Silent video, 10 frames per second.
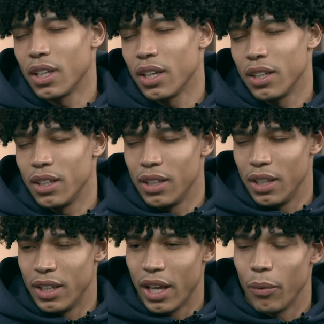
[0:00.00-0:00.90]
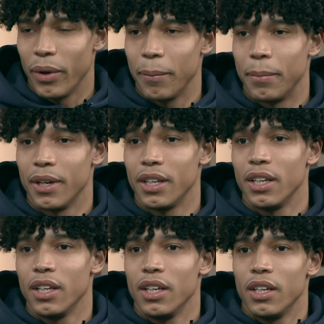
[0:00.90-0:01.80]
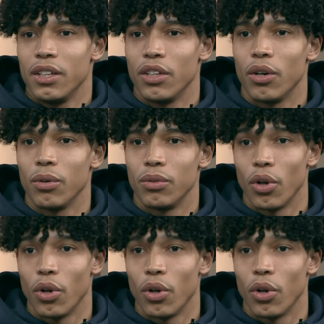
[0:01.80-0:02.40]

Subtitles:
Not in that way, but, you know,